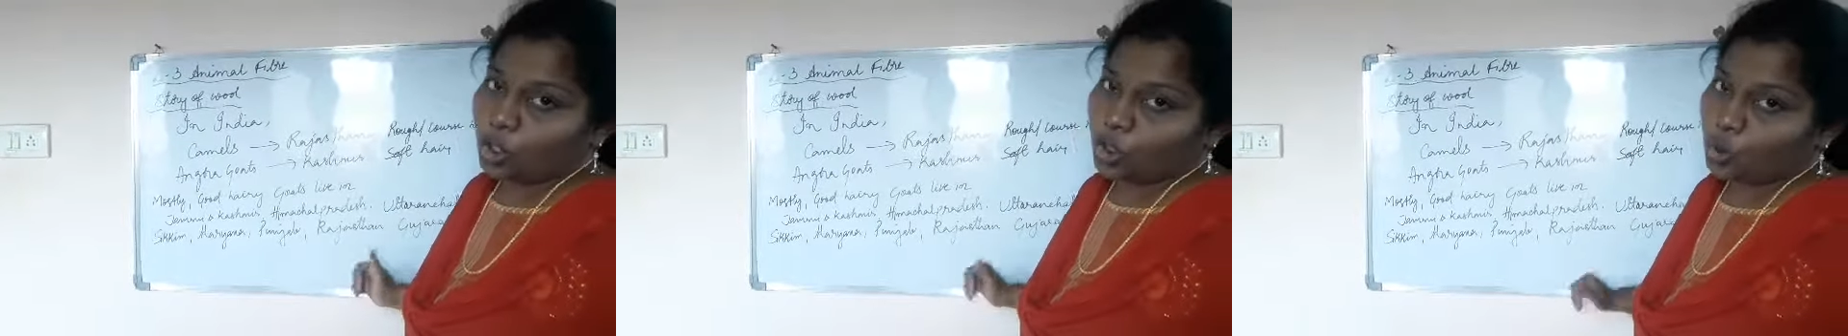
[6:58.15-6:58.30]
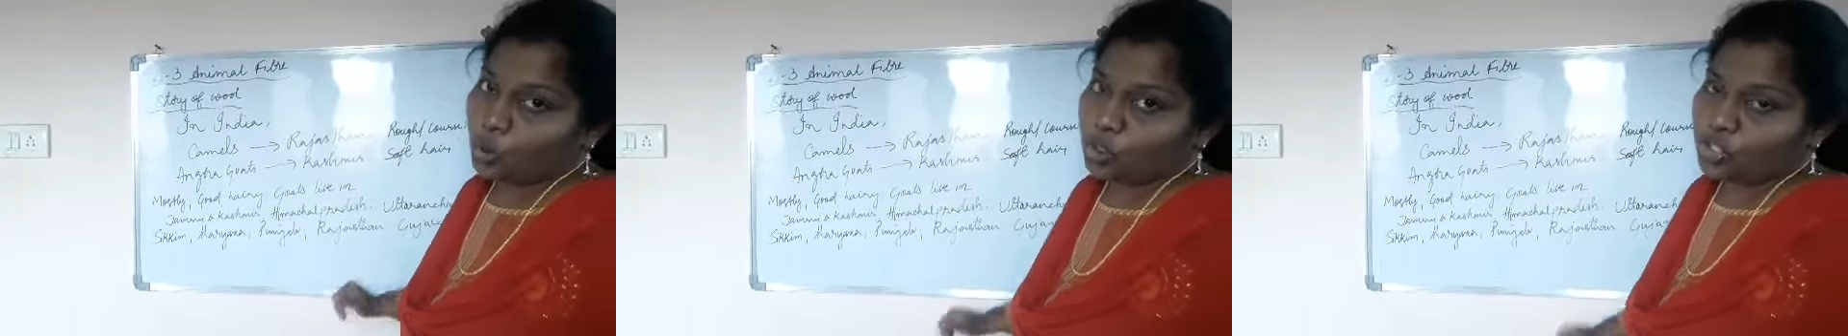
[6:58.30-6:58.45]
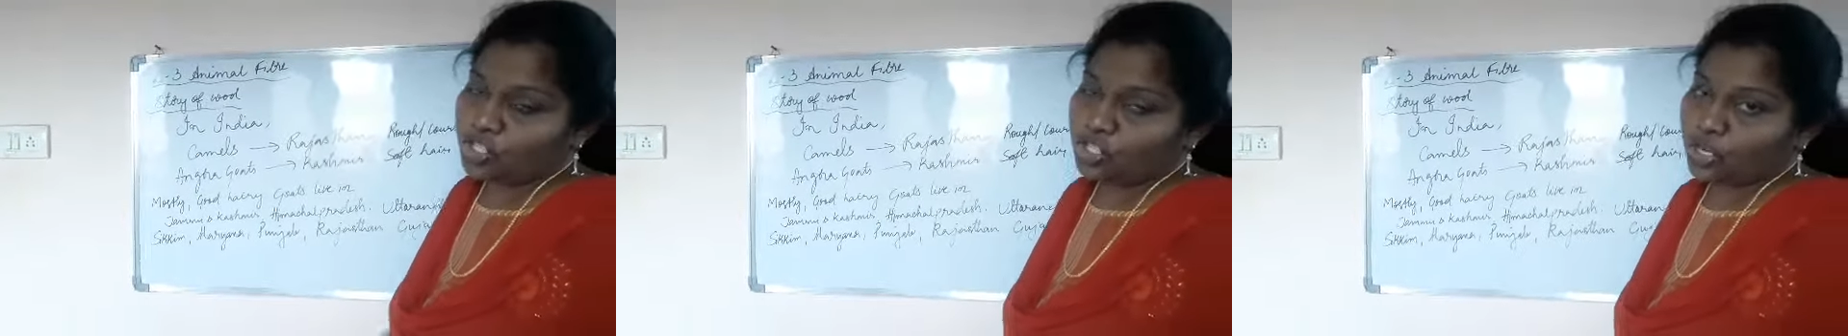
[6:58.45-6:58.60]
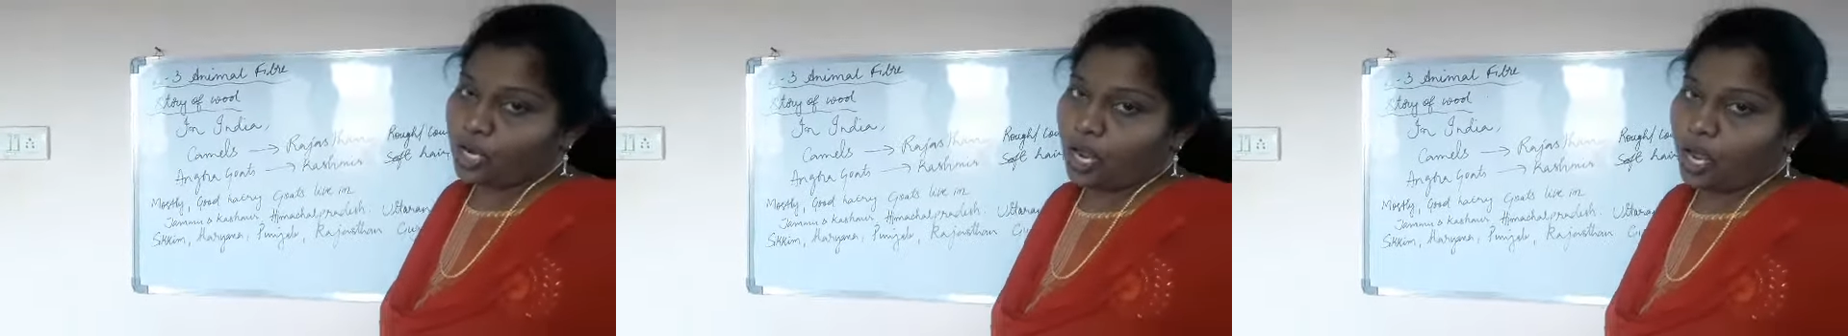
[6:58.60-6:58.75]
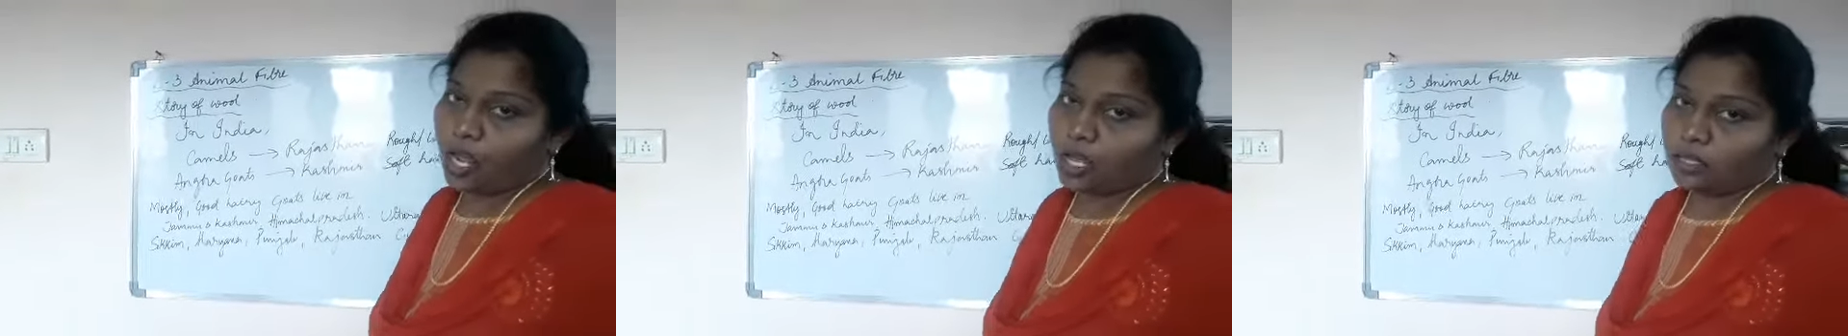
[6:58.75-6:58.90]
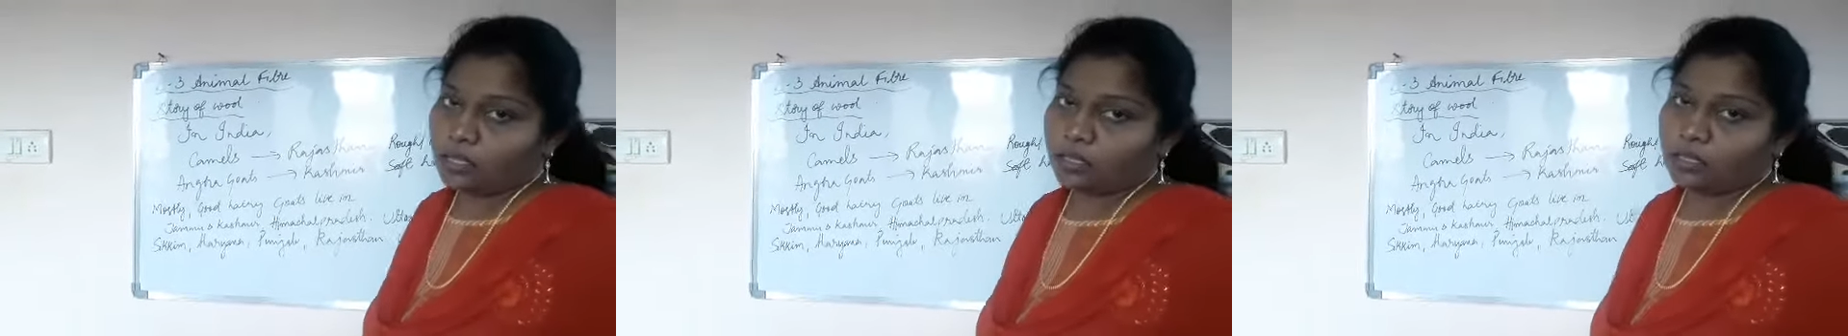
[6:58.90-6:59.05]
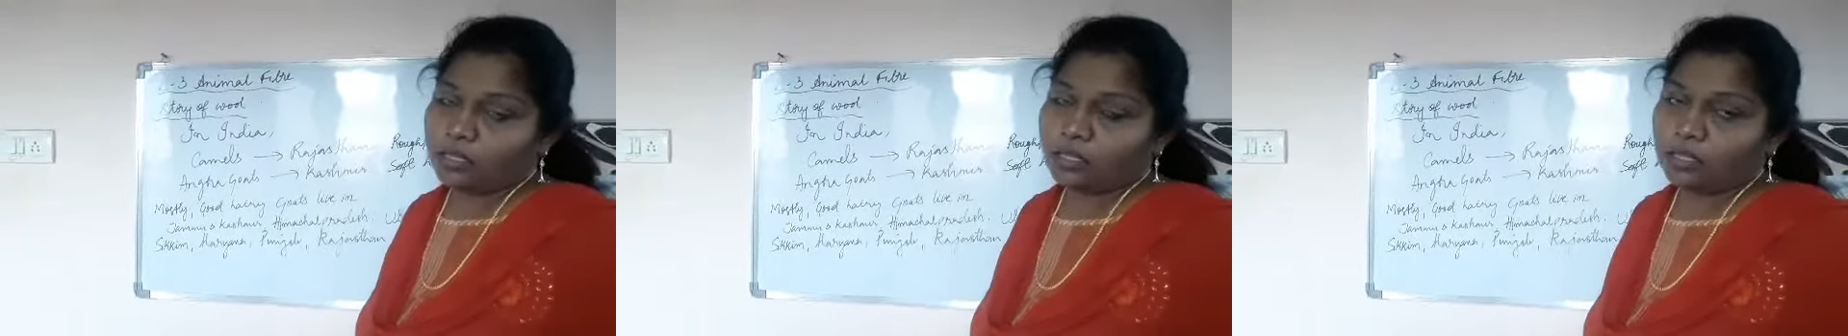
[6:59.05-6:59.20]
Gujarat.
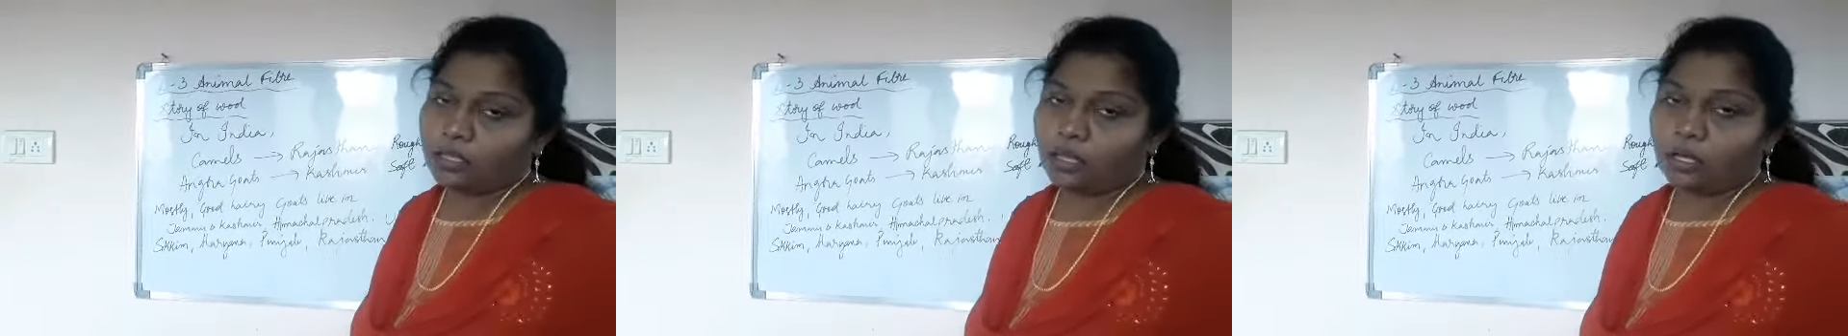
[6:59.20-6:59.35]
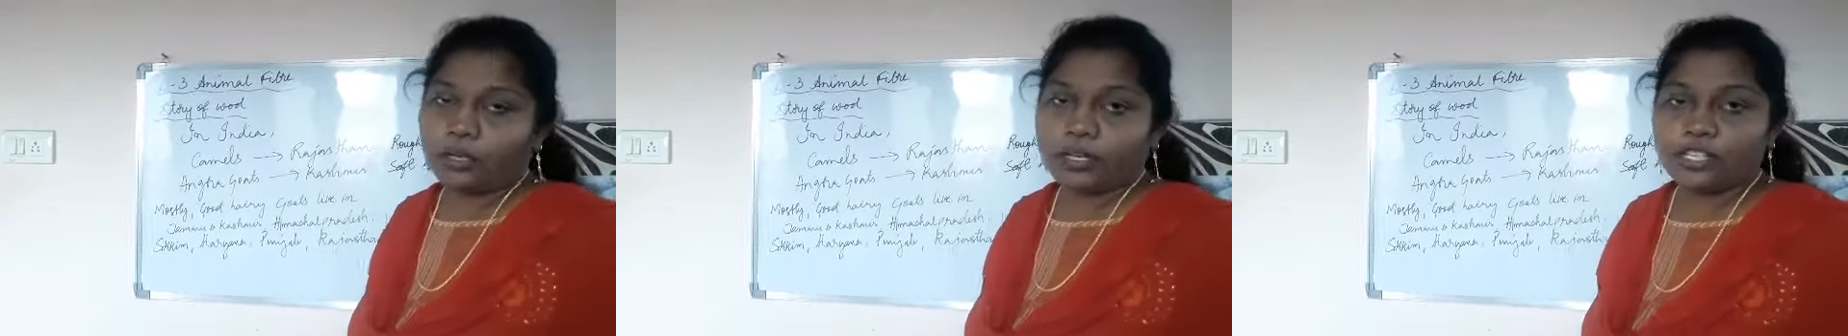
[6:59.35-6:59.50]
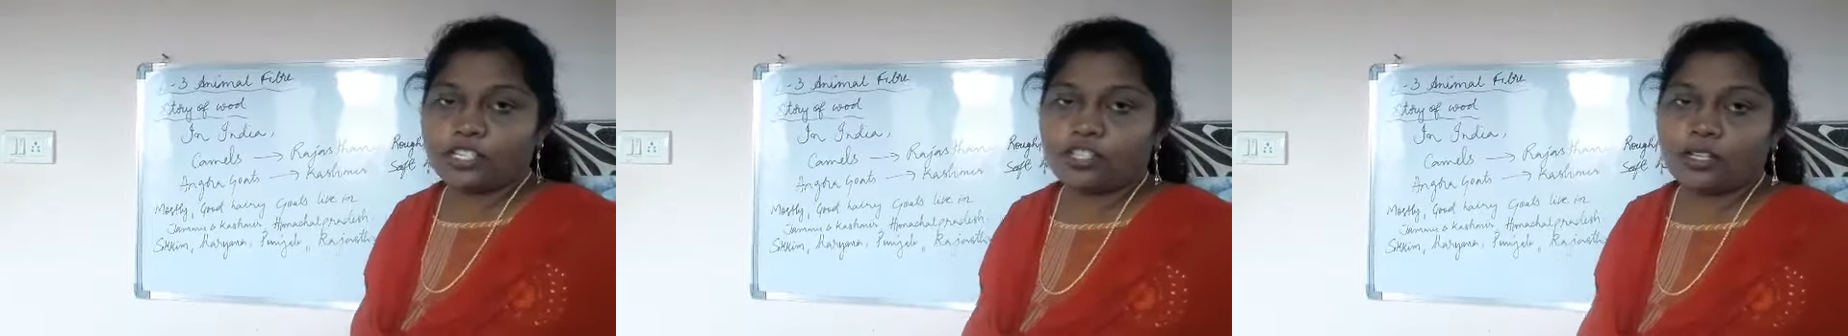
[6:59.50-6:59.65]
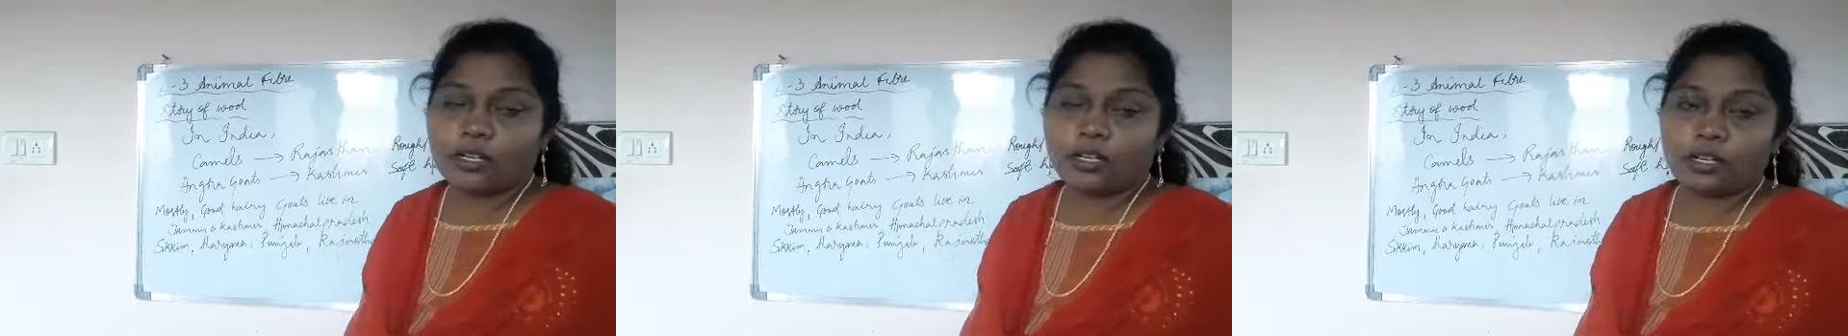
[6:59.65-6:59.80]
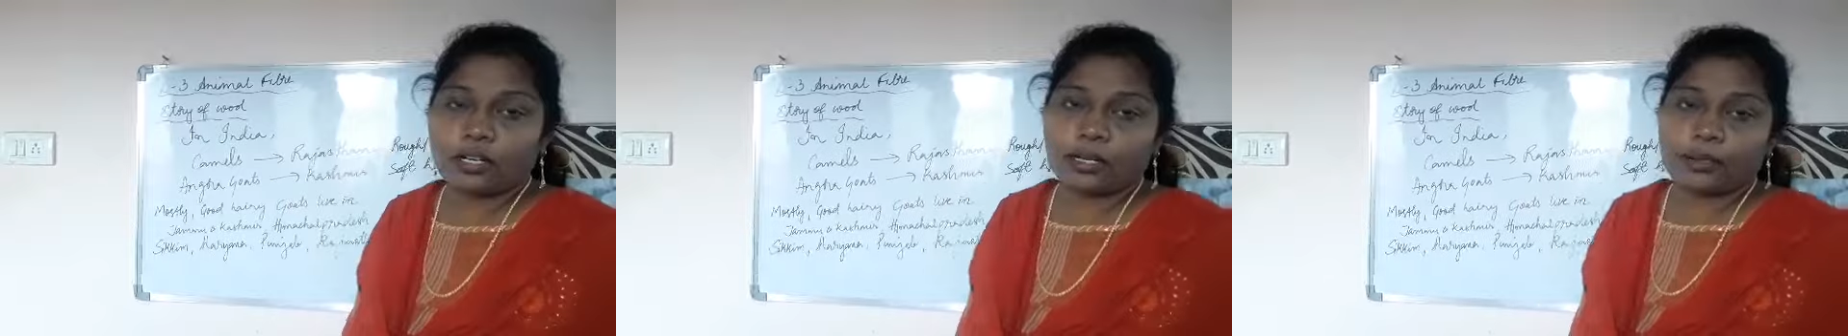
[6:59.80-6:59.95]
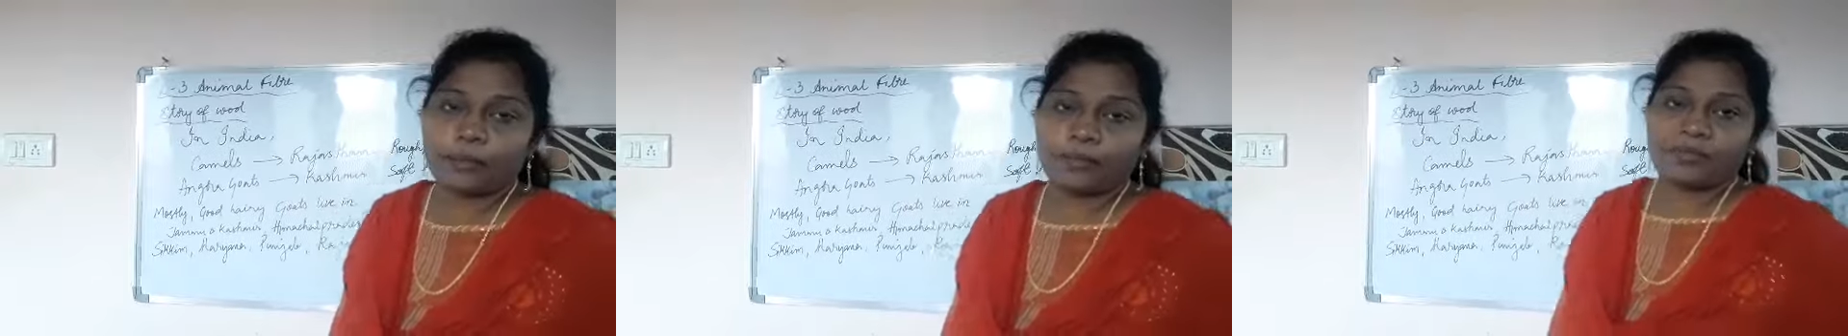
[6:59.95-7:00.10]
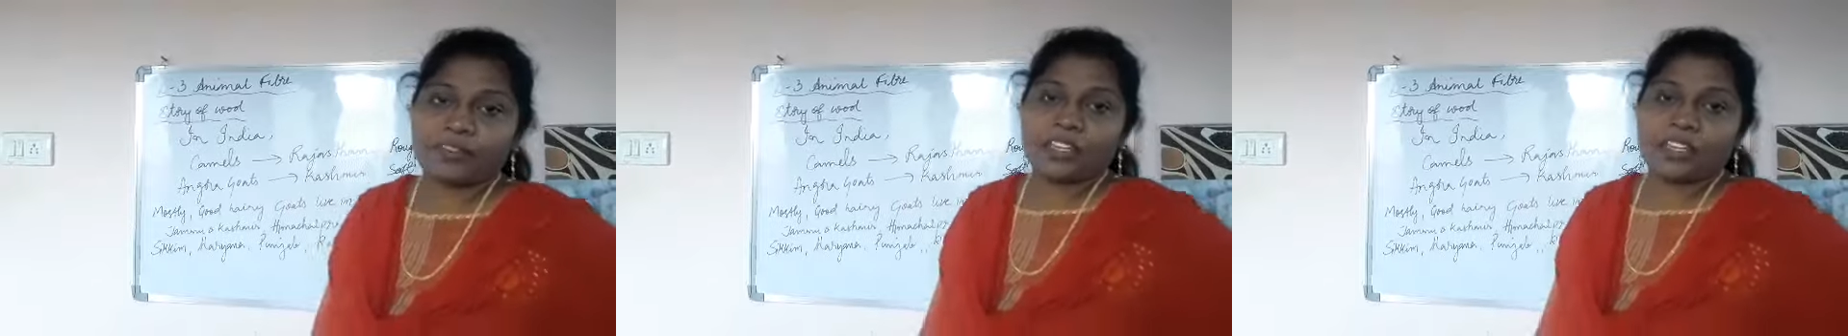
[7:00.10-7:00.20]
Okay, children.